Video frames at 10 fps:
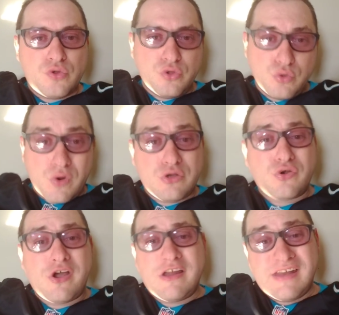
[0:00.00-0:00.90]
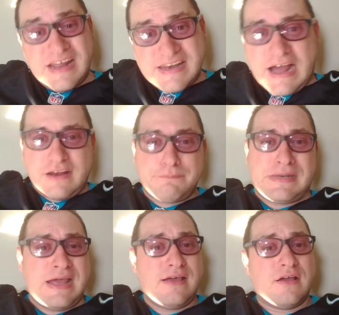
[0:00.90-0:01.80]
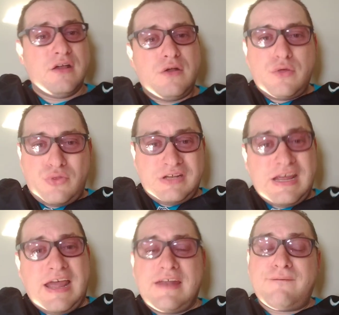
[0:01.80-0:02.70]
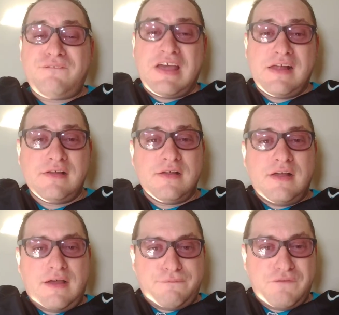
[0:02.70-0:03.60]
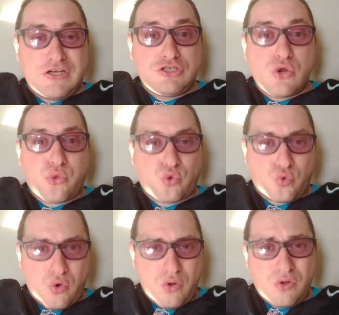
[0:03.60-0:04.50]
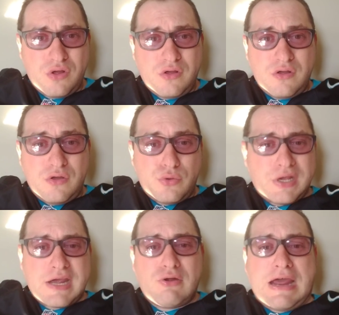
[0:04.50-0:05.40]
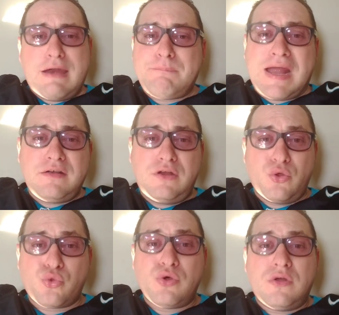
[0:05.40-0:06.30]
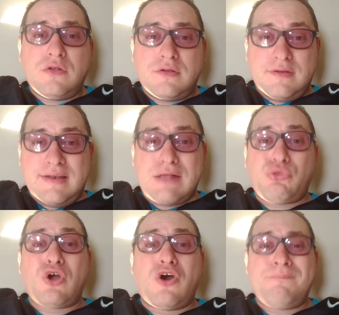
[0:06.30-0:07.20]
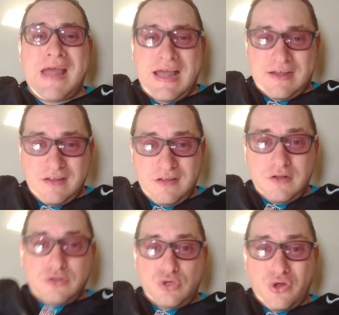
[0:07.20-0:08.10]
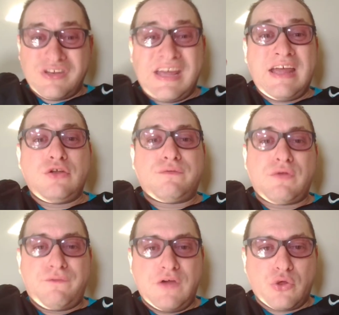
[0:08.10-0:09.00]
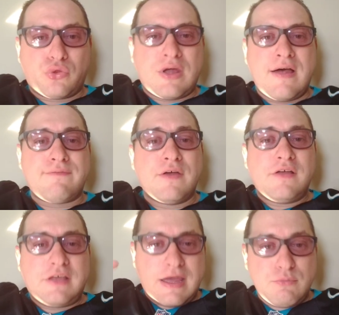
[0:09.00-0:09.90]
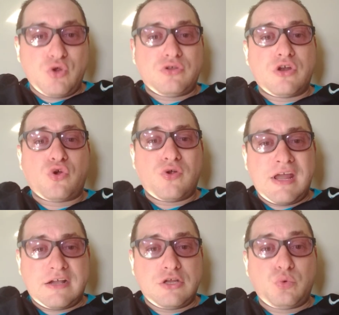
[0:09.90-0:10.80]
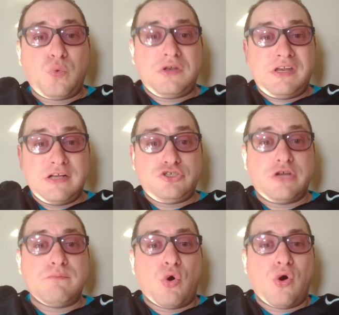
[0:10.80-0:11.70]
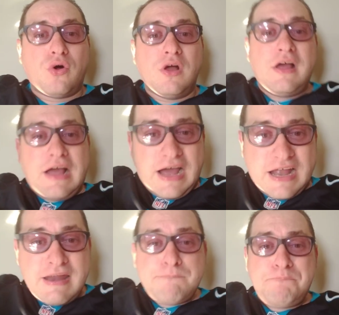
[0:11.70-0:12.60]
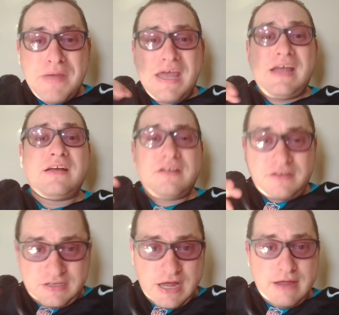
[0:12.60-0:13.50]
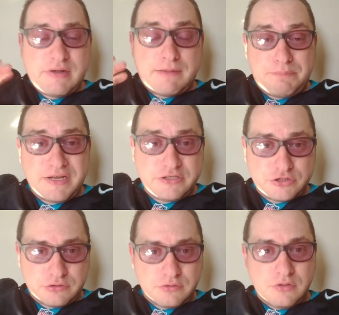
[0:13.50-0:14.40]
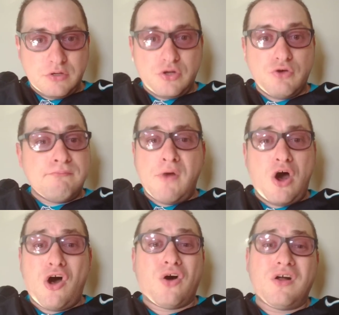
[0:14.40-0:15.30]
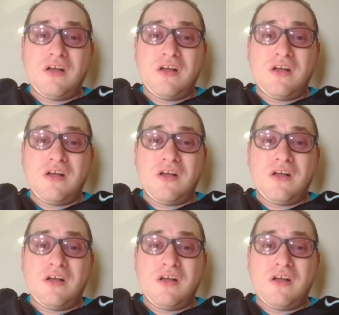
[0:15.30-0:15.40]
You want to know another play that the NFL officials screw the Carolina Panthers? Let's go back to the end of the first half. Cam Newton connected with DJ Moore on a big time completion. Moore,